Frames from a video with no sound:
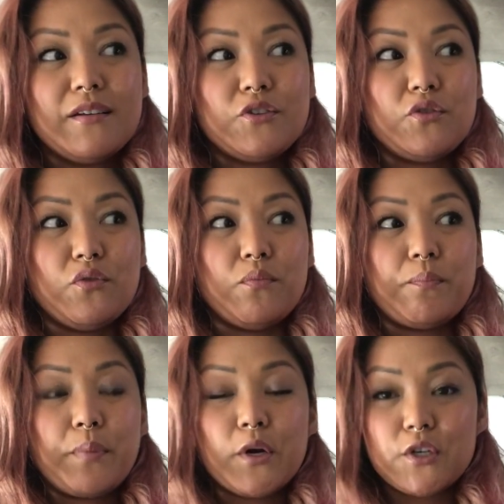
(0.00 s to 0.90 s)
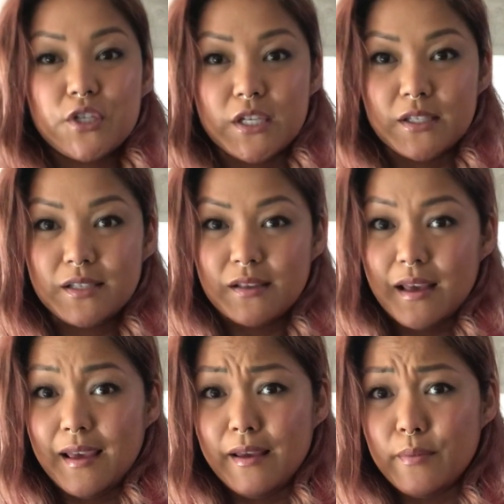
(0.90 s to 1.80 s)
to purchase
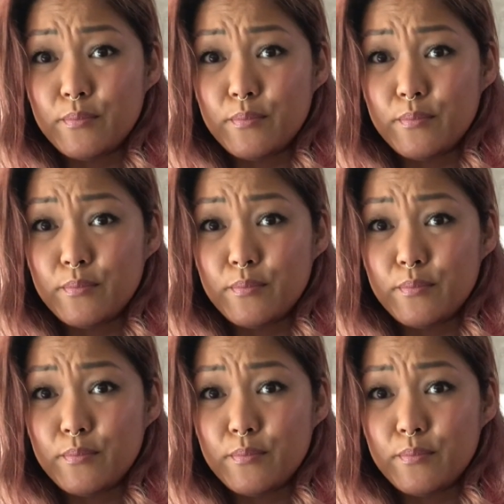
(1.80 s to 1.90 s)
a